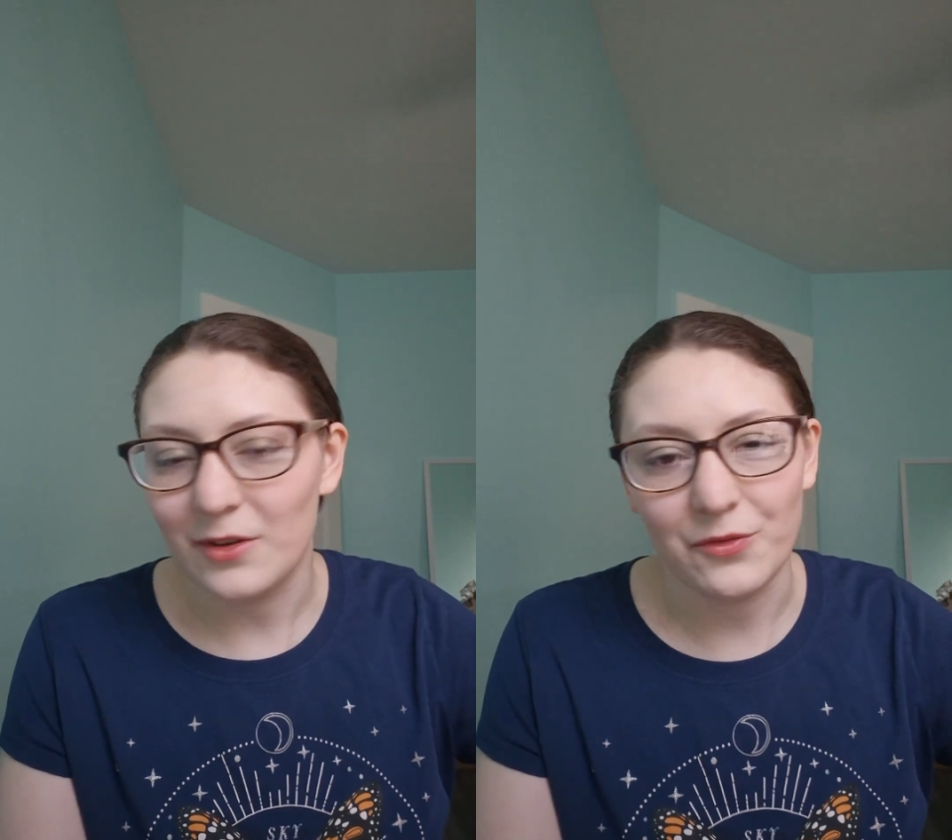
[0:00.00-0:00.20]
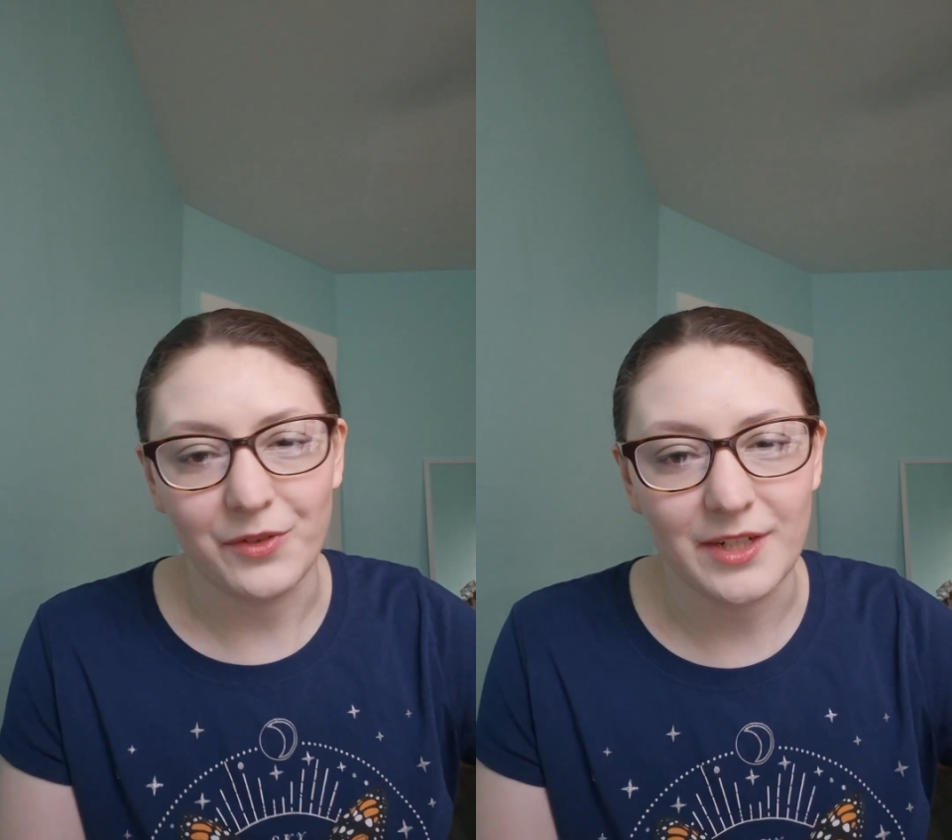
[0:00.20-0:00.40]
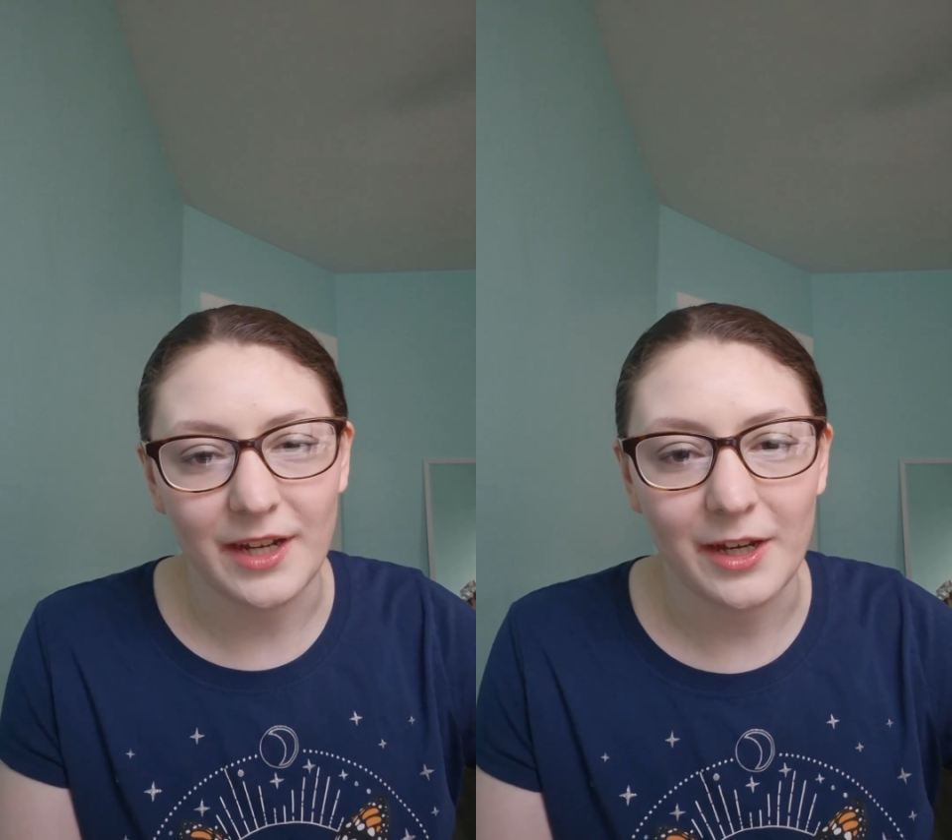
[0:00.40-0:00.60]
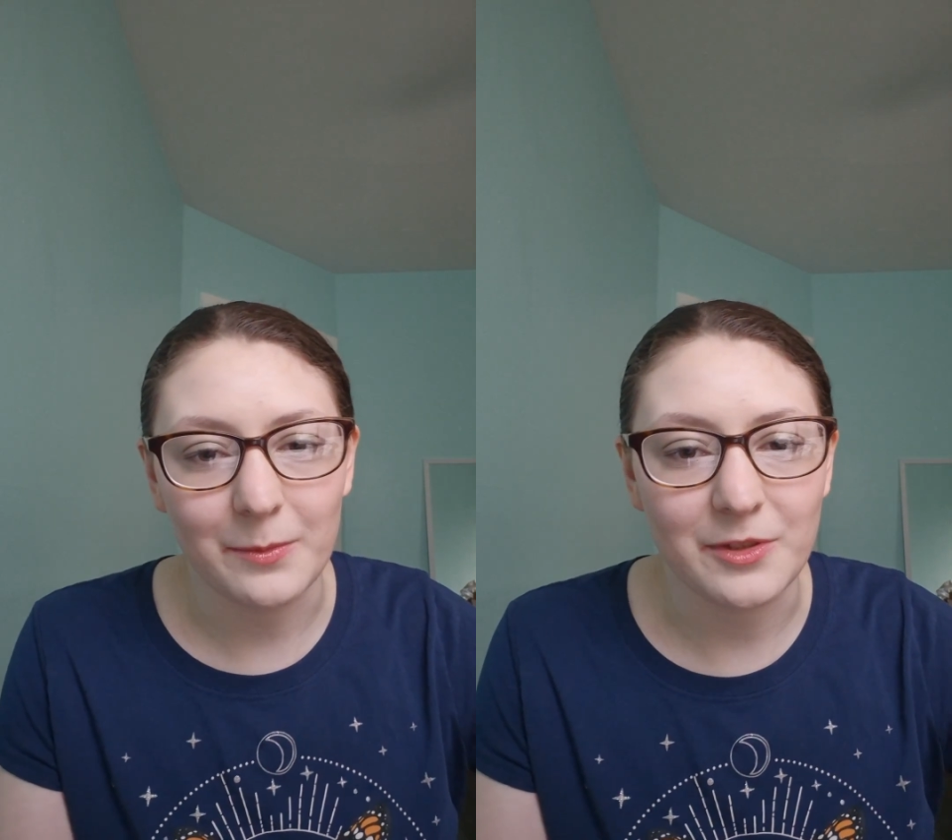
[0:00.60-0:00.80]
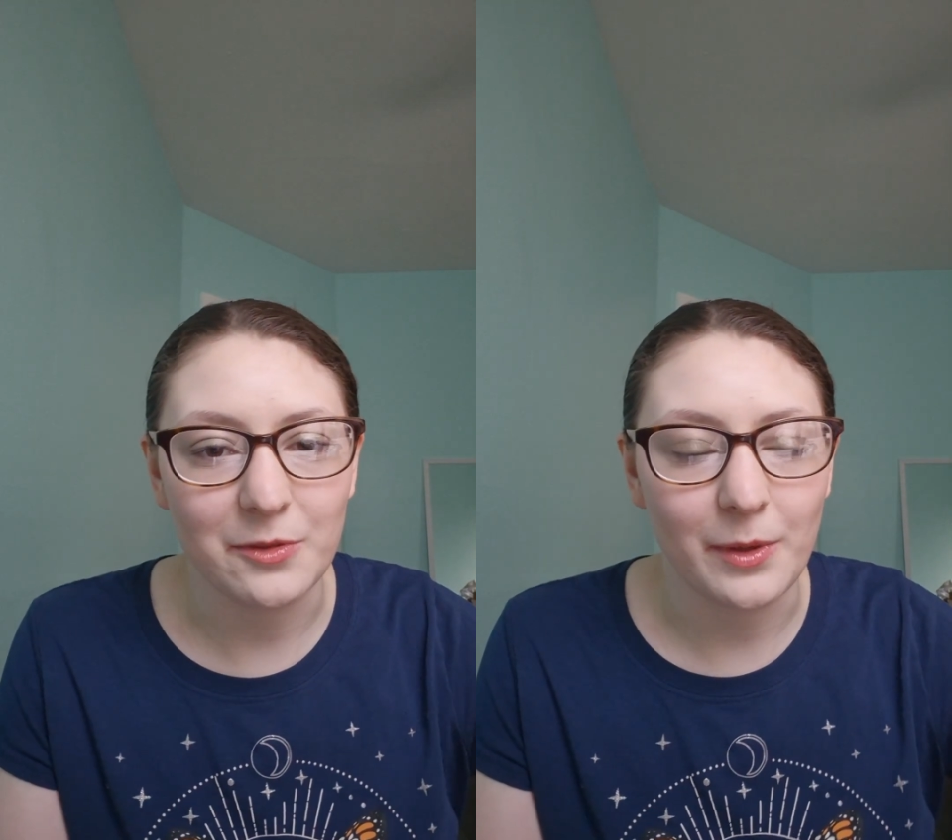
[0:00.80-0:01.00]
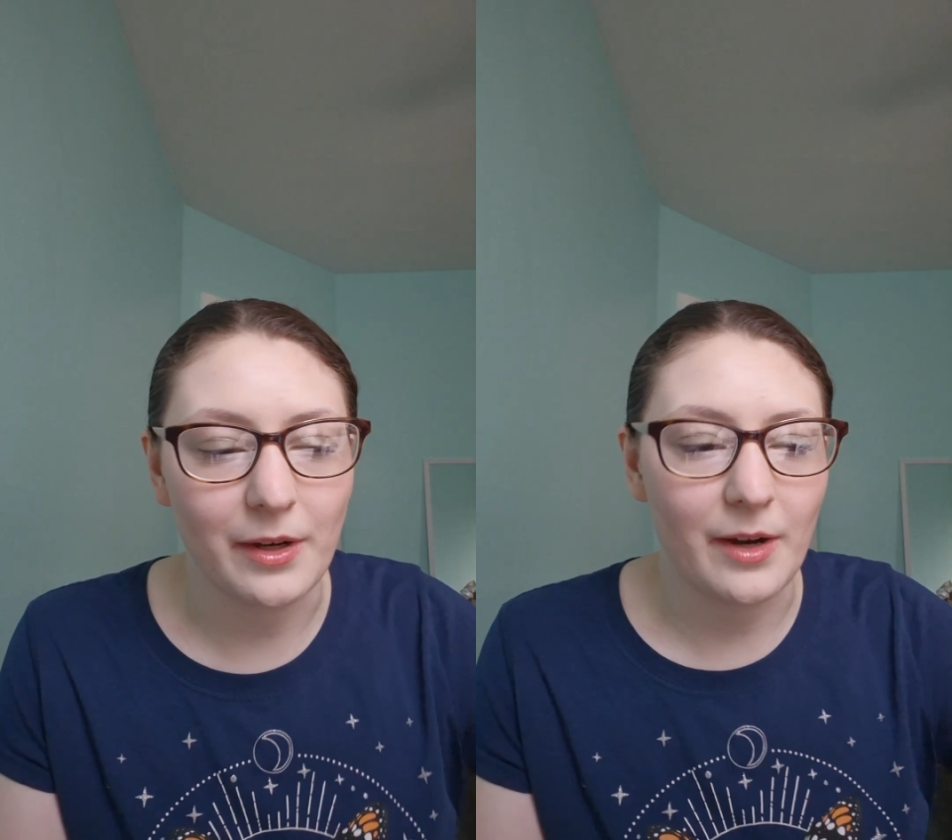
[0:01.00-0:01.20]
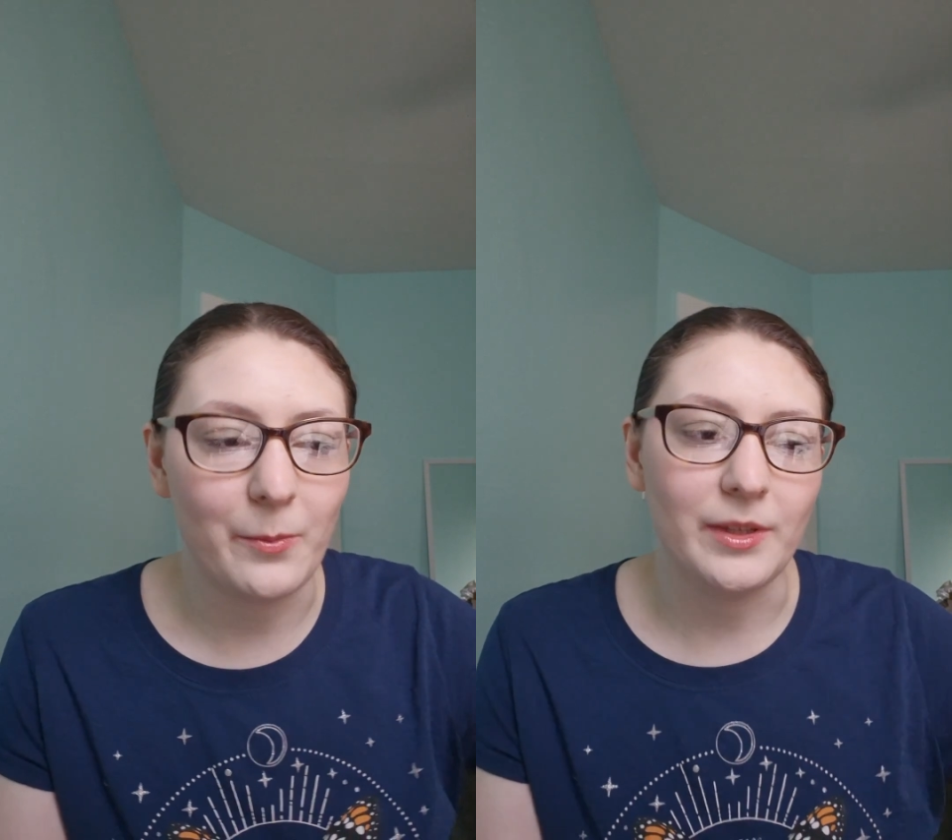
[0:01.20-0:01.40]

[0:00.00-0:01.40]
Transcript: over time to where I'm